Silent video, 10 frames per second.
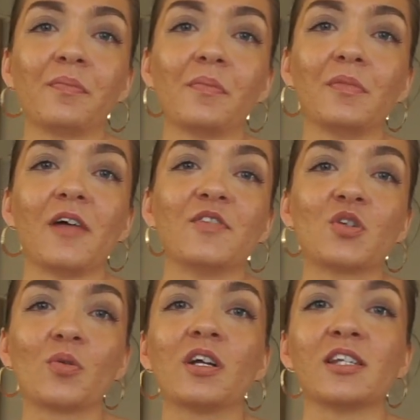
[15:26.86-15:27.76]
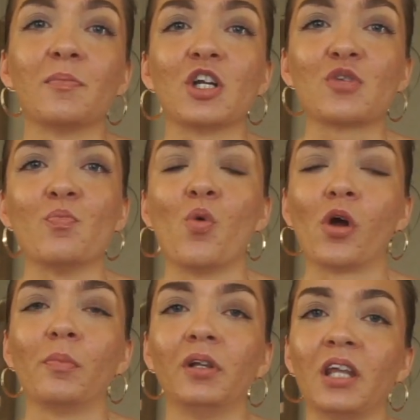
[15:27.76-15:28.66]
love story is much
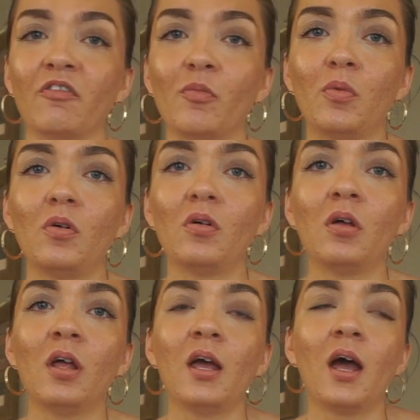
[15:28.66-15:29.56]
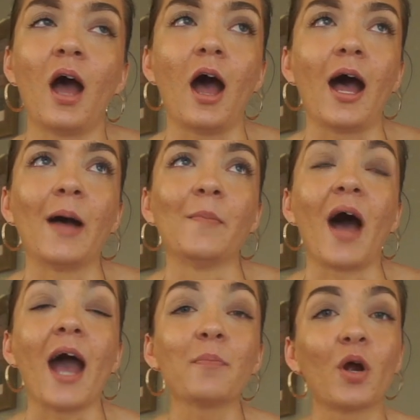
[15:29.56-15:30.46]
more believable.
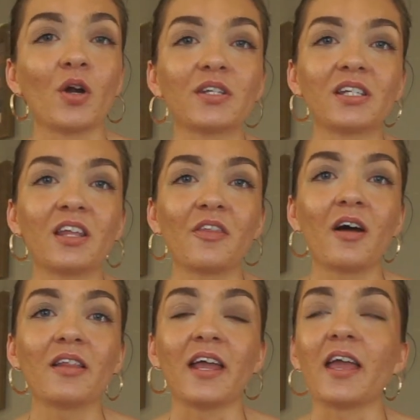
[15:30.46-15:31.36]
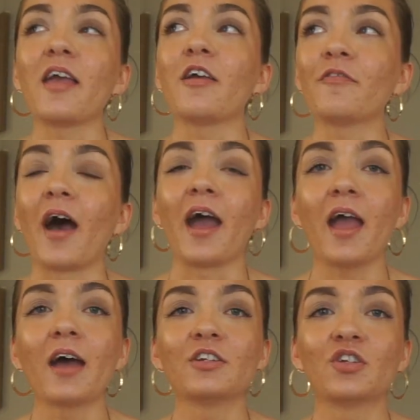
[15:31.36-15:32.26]
I personally thought, like, if I
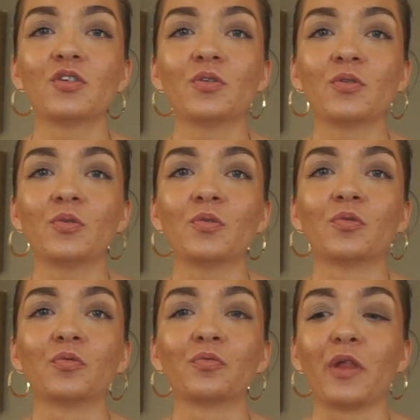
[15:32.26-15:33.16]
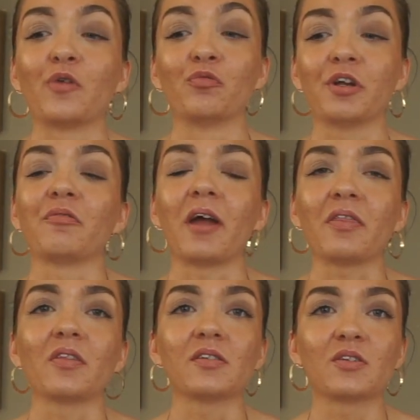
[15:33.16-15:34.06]
had to like
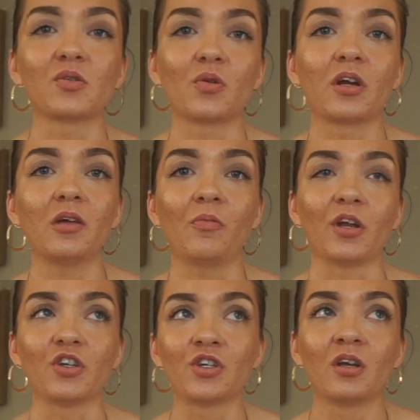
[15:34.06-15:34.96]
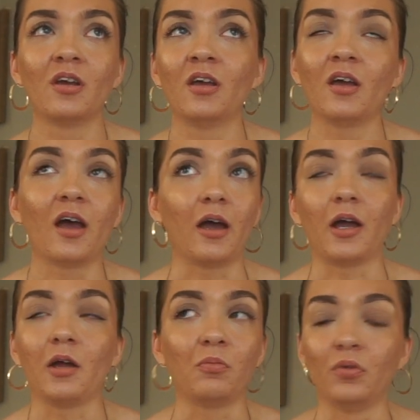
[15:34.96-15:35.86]
rewrite this story, which
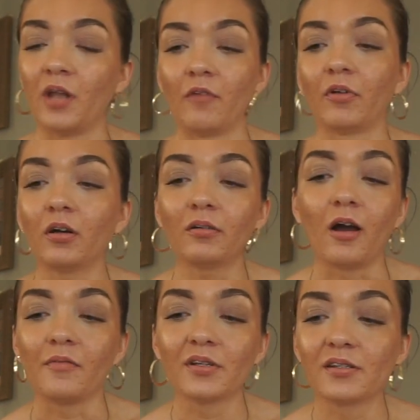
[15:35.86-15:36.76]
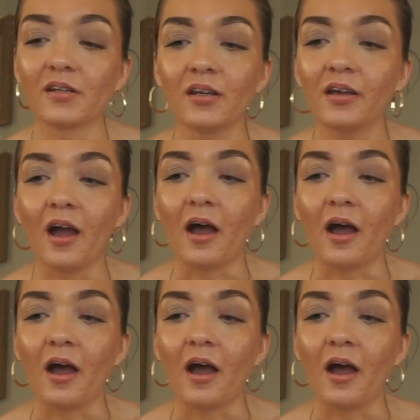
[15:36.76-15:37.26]
I will never, obviously,